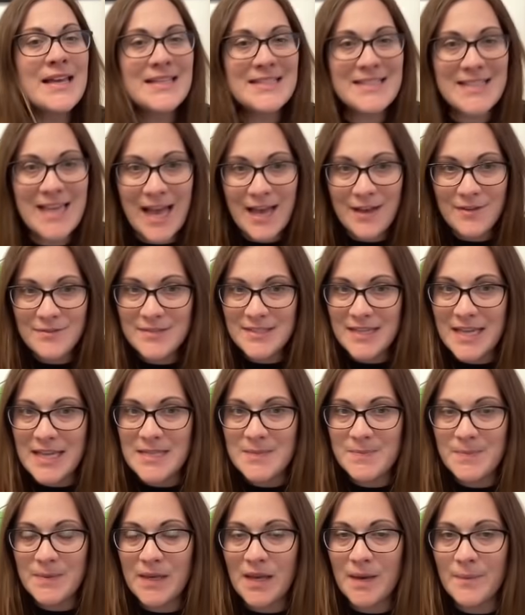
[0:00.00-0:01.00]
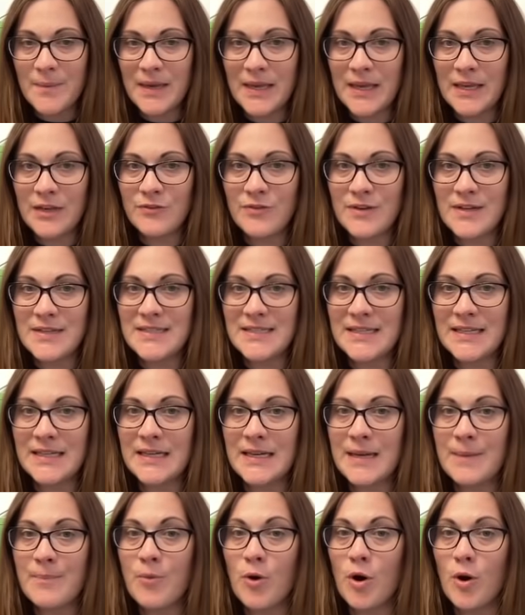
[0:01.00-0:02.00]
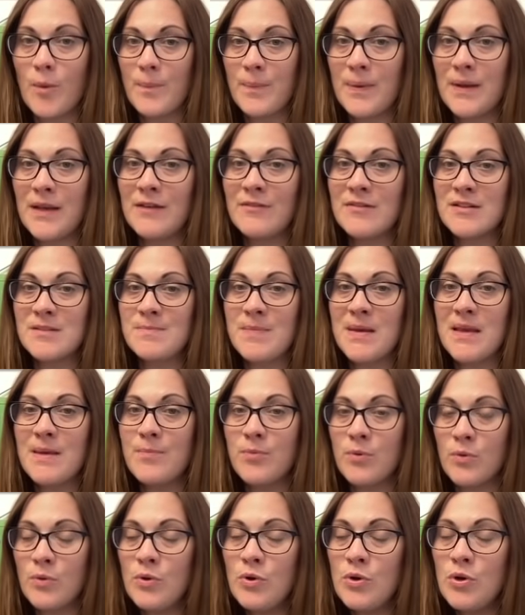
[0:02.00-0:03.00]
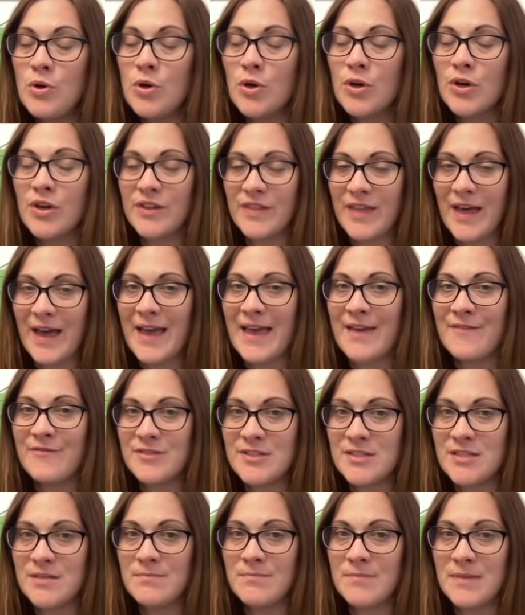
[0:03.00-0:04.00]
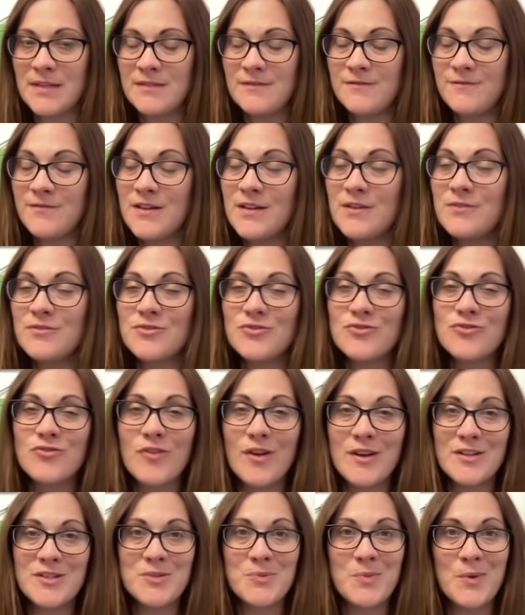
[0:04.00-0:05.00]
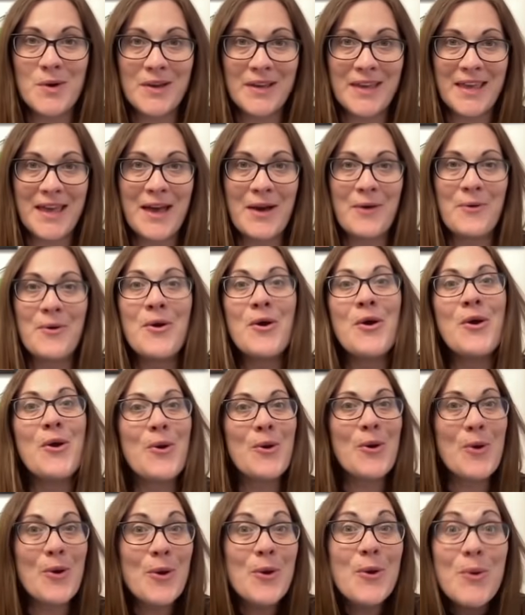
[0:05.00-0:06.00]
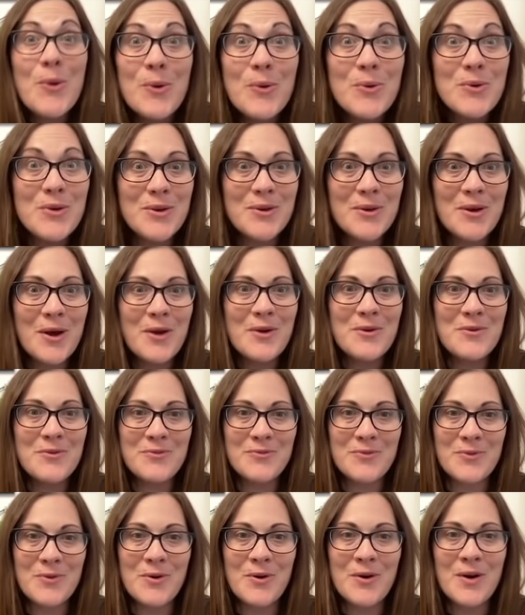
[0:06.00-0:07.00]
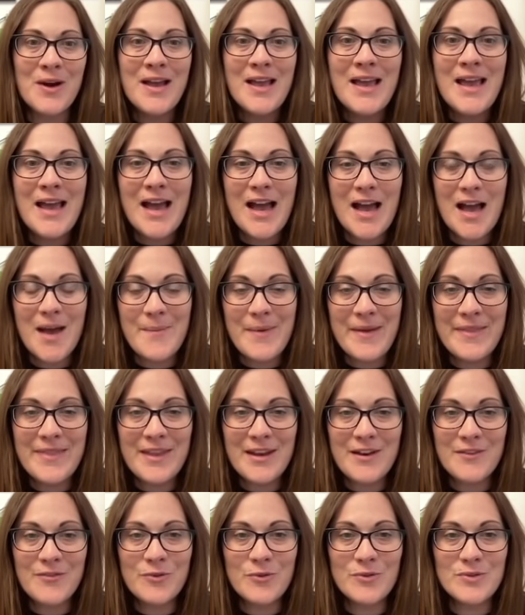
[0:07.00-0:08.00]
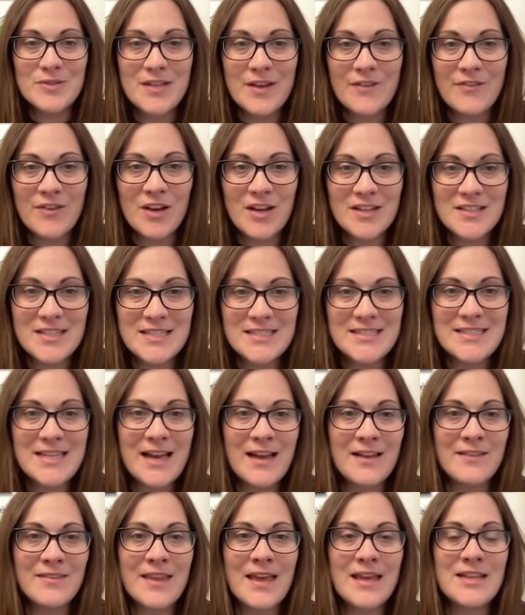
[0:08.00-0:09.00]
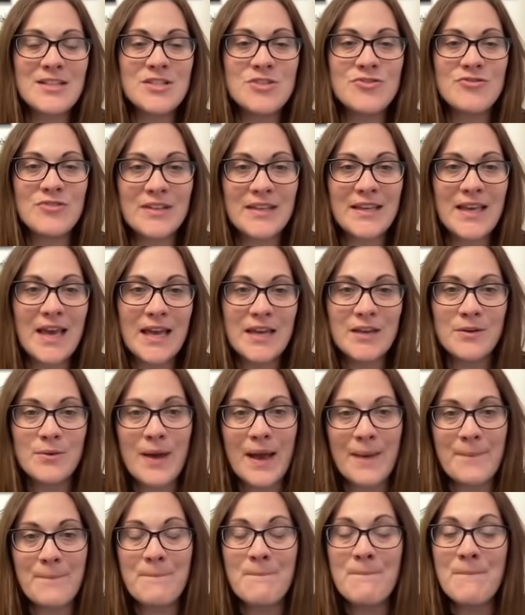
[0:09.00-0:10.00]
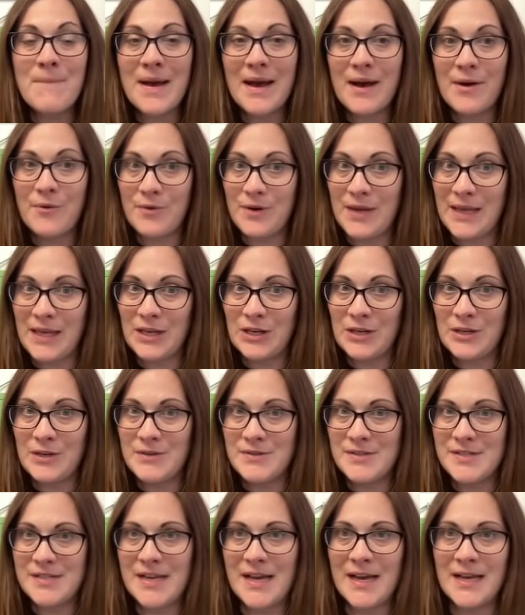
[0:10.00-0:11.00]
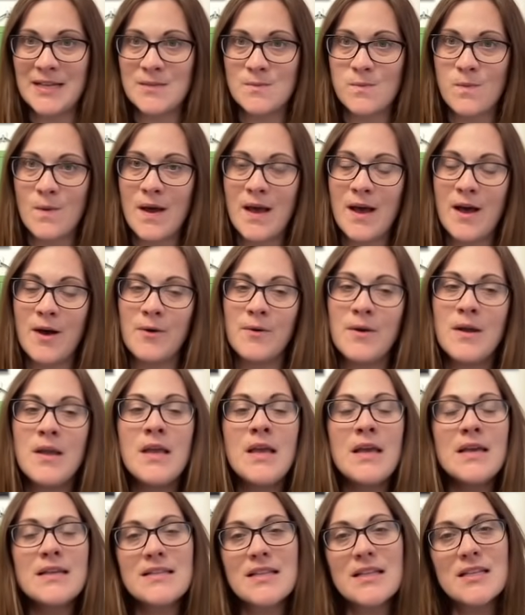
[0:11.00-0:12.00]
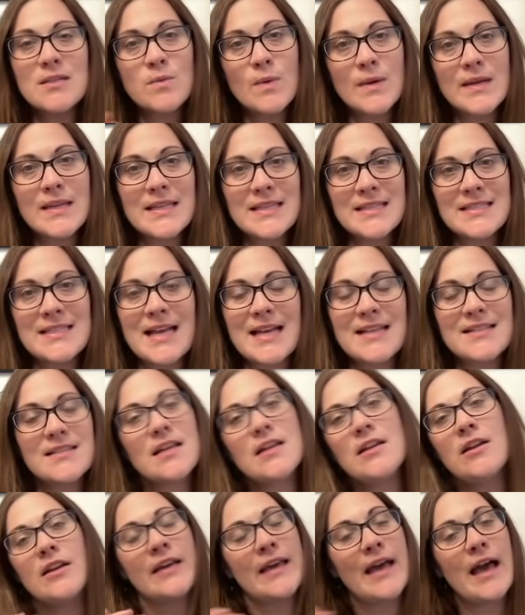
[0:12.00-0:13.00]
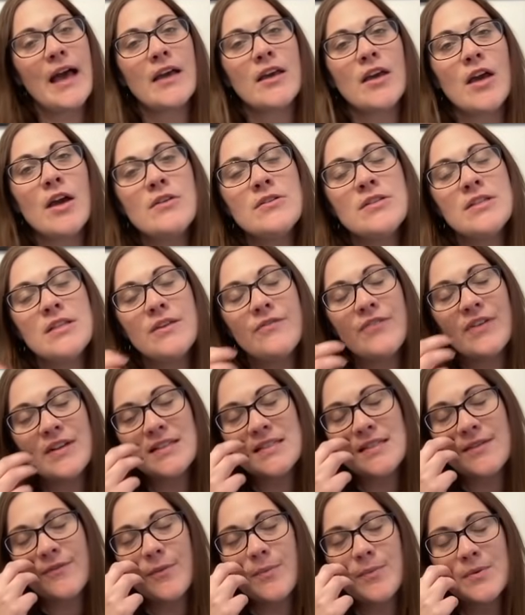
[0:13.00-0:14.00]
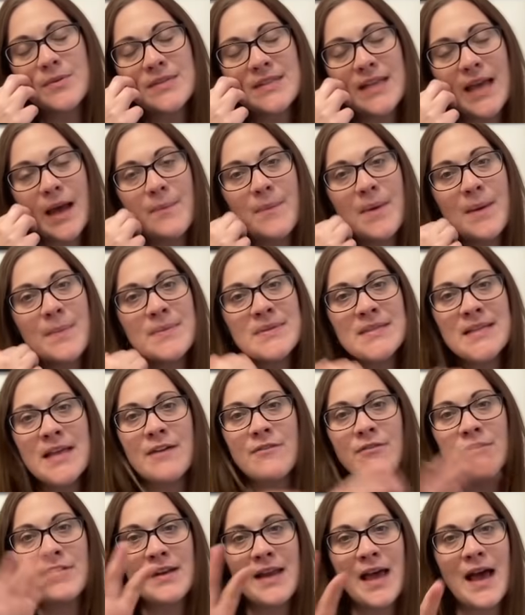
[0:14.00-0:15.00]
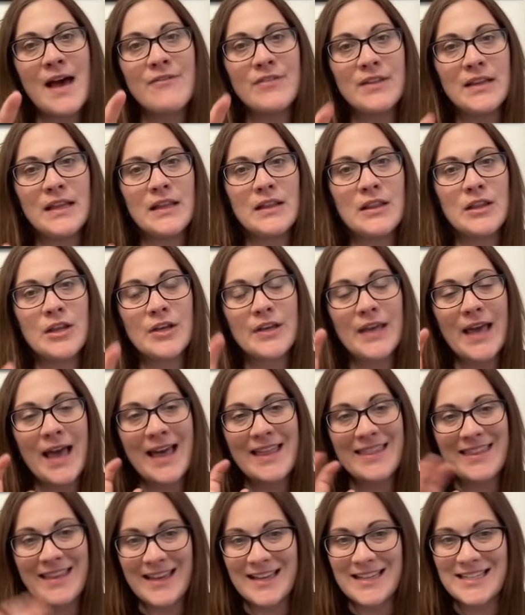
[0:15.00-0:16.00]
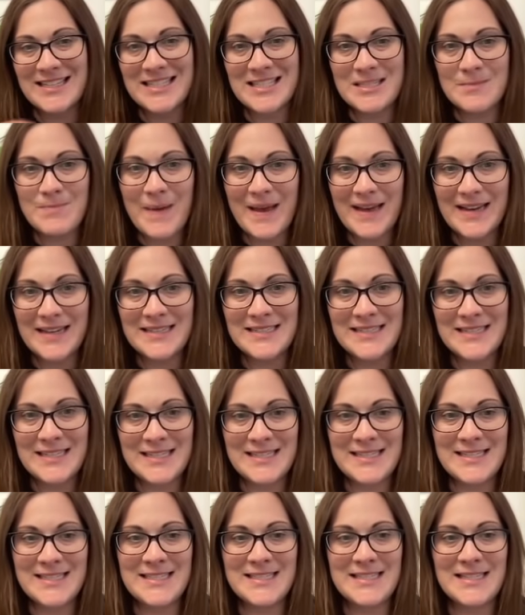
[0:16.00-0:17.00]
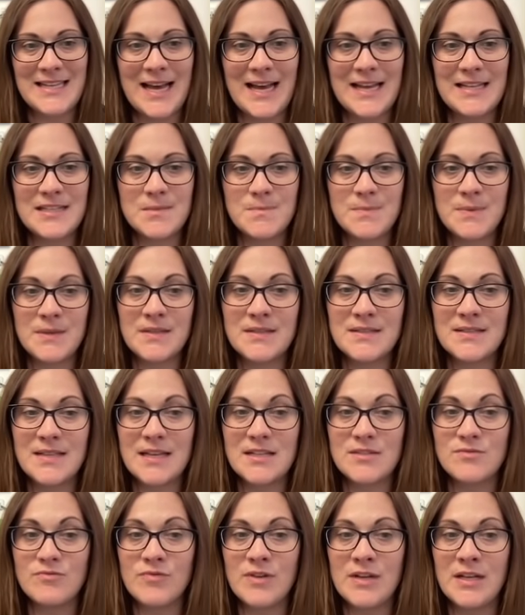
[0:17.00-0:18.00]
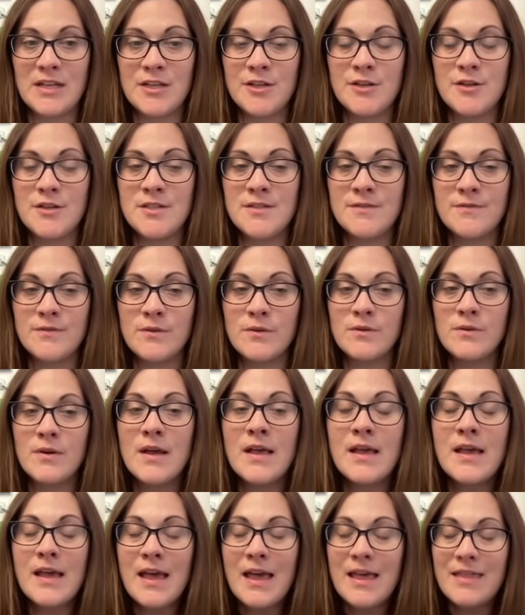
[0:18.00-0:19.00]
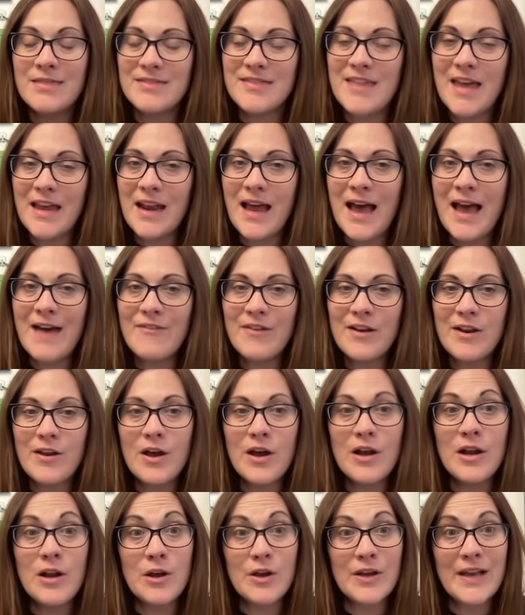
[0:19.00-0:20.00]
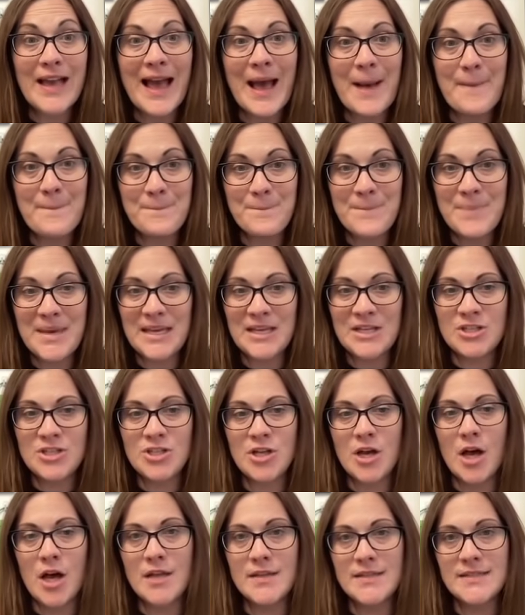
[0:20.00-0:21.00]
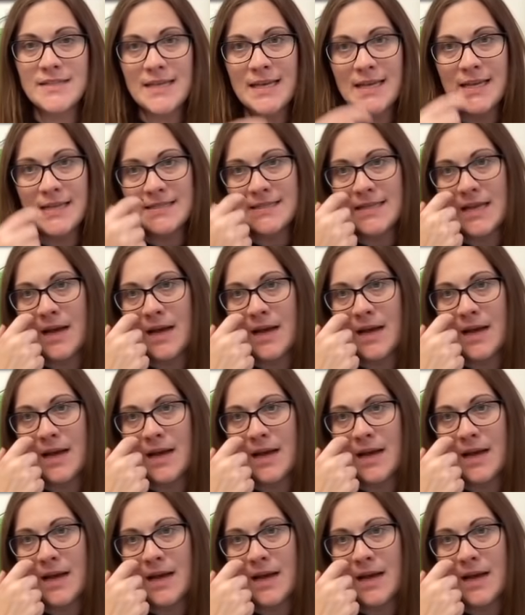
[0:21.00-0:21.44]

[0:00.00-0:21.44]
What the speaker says: Townsend's becoming increasingly popular as people look at that Everton midfield and try to work out who you go for. And then, of course, I've cut it down there to Trincao and Mount included as well. So that's one of the stats I look at. I go to the Fantasy Football Scout members area and have a little look at the expected stats because that's really useful. Then I have a little look at big chances.